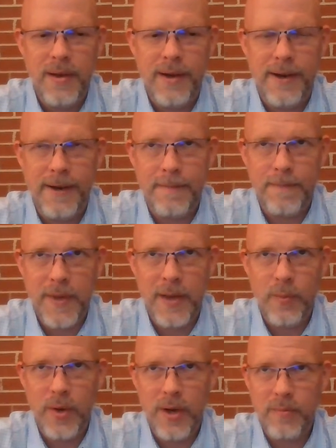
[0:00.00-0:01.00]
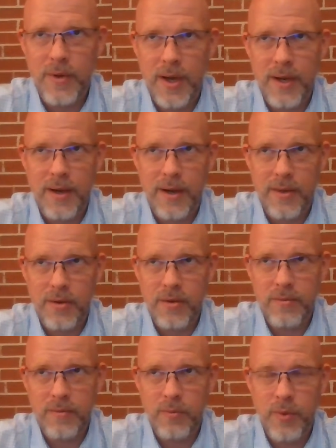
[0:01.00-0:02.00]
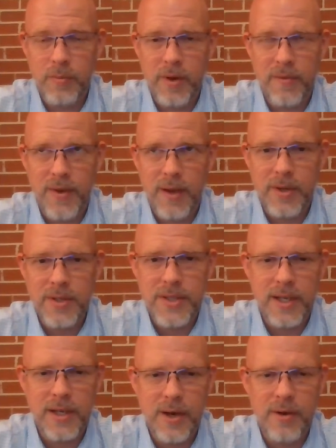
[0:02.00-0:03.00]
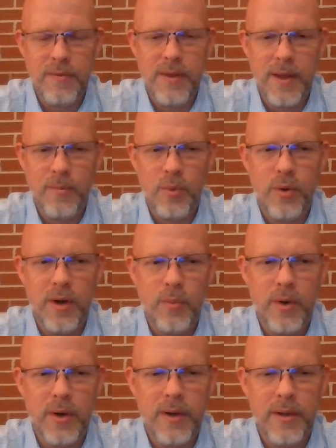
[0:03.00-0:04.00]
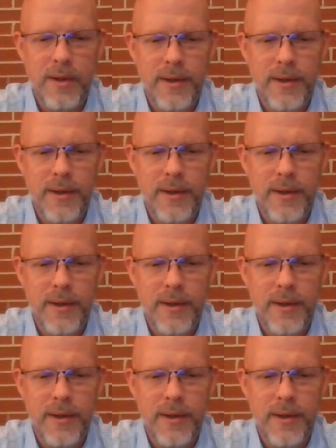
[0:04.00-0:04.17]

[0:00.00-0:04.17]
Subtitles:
And when I'm not either with my family taking care of them or at work,